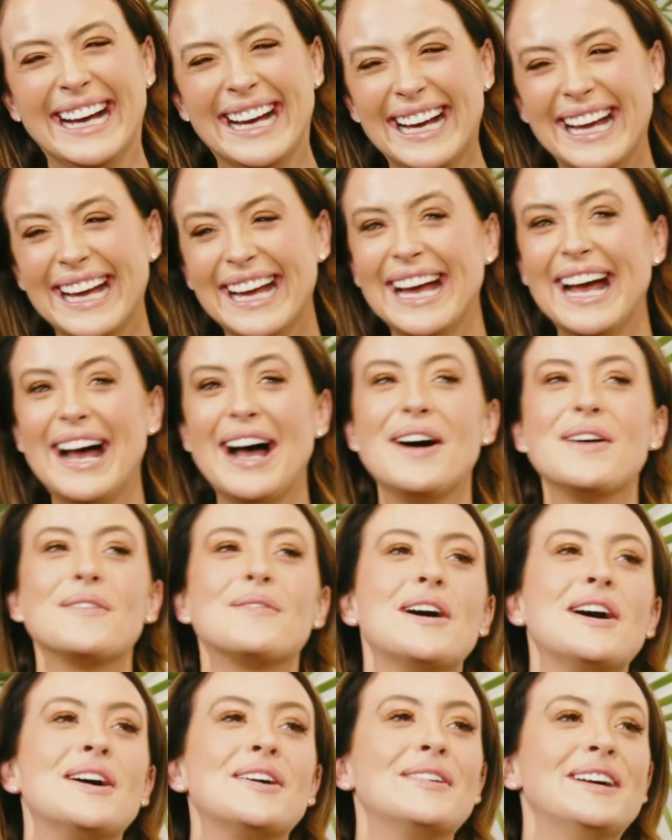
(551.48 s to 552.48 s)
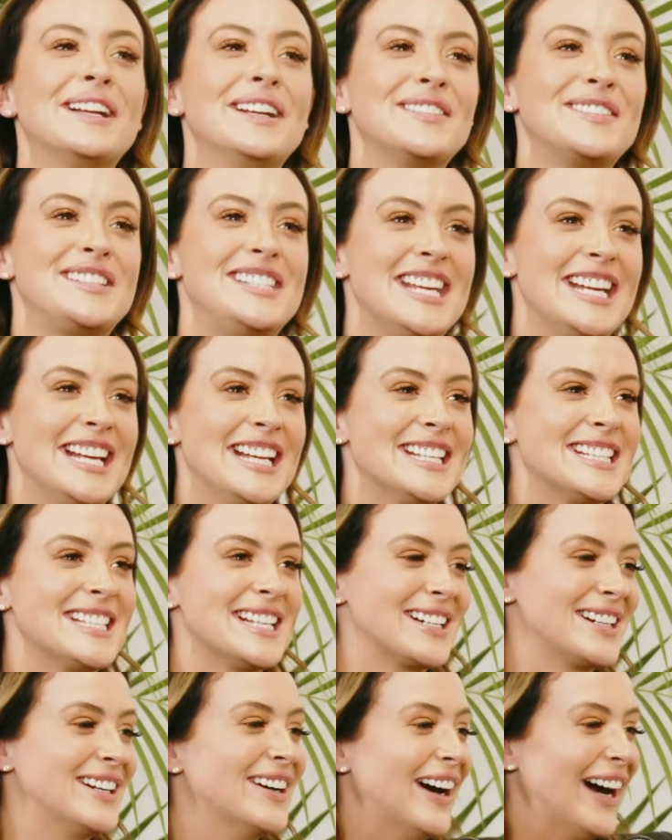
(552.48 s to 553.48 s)
but it's not a whirlwind of tears.
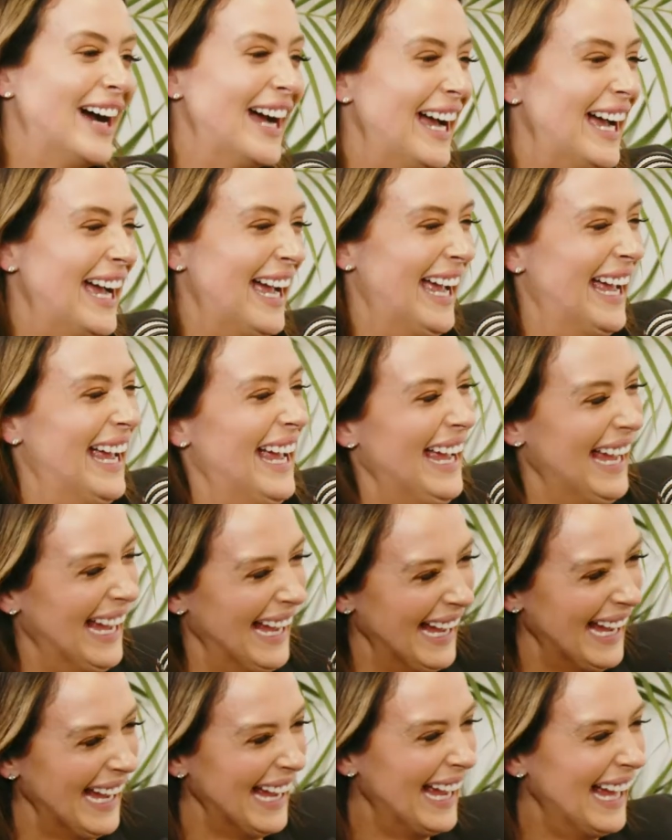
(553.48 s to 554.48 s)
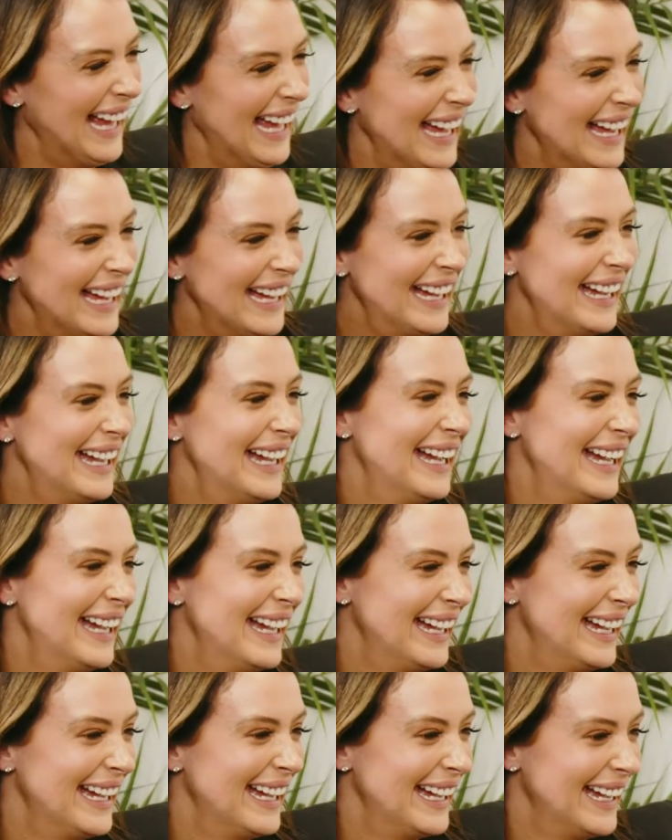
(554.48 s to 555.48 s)
Yeah, it's tears,
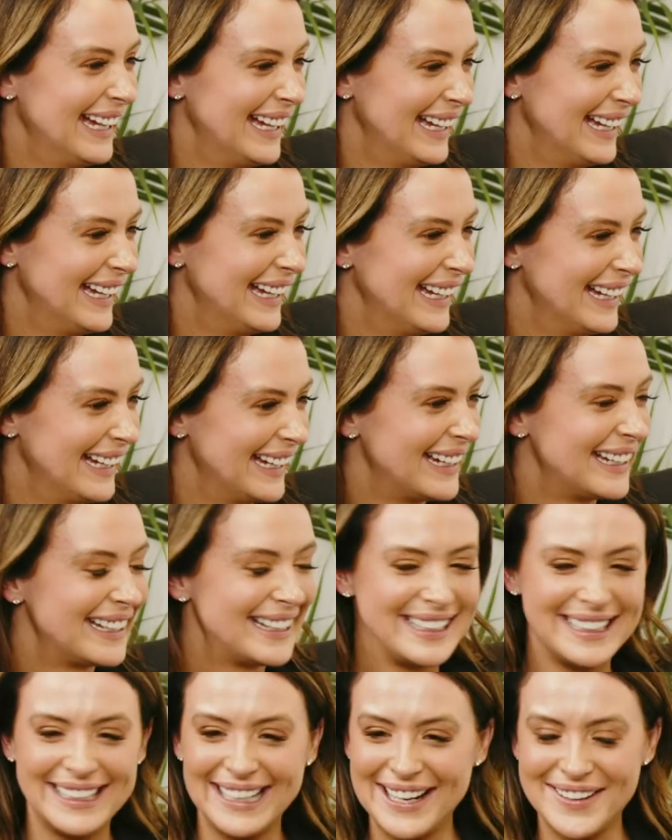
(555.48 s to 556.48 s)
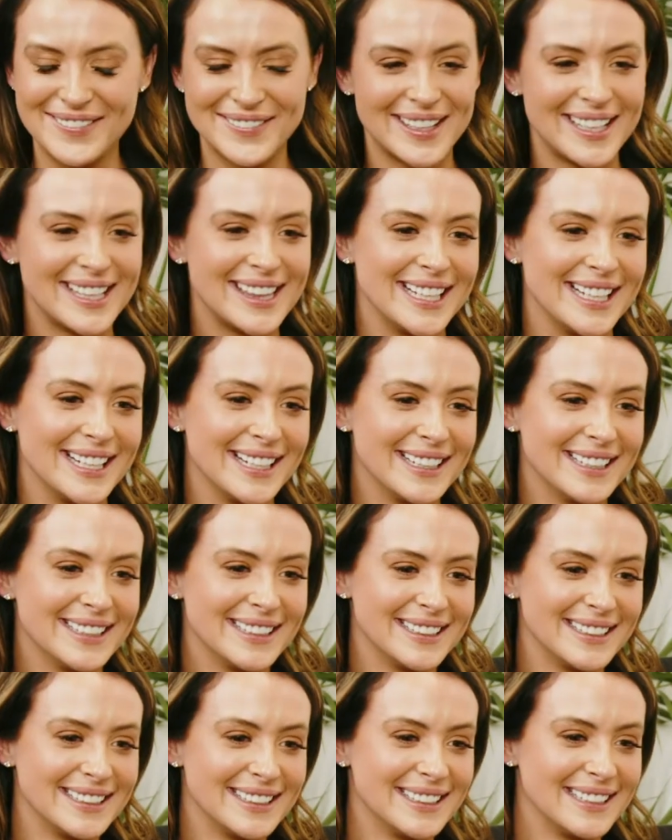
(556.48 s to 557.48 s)
blood and sweat, everything. All
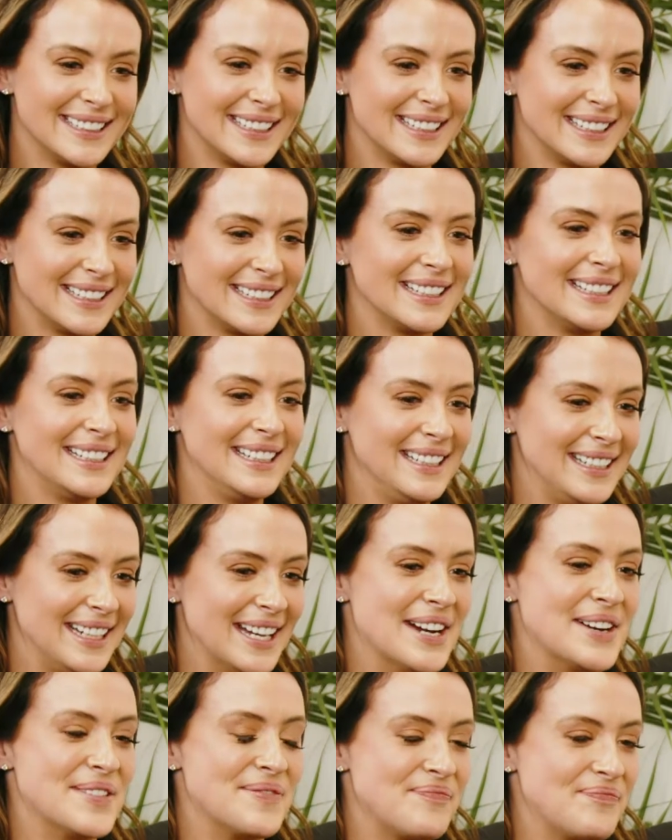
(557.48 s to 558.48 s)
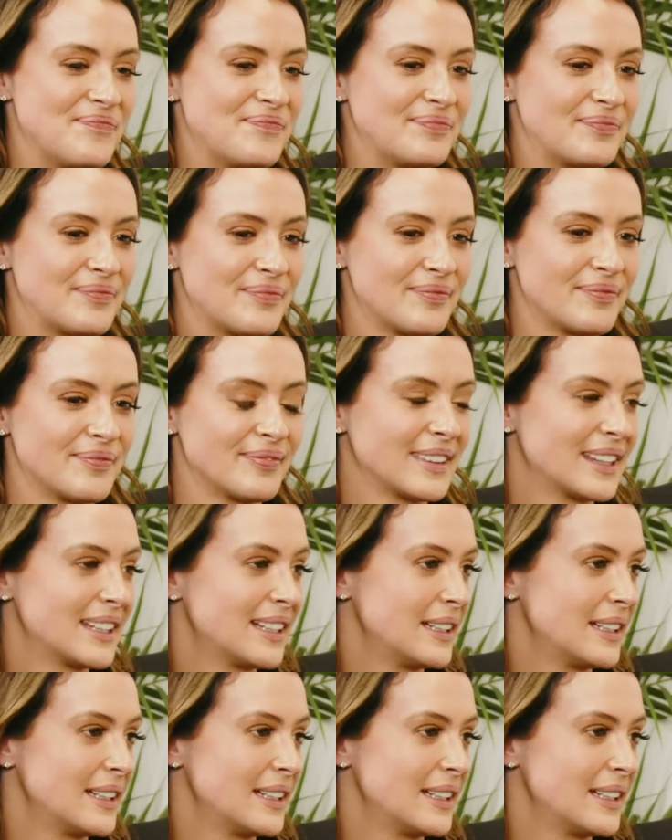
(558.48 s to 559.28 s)
that fun stuff. Yeah. But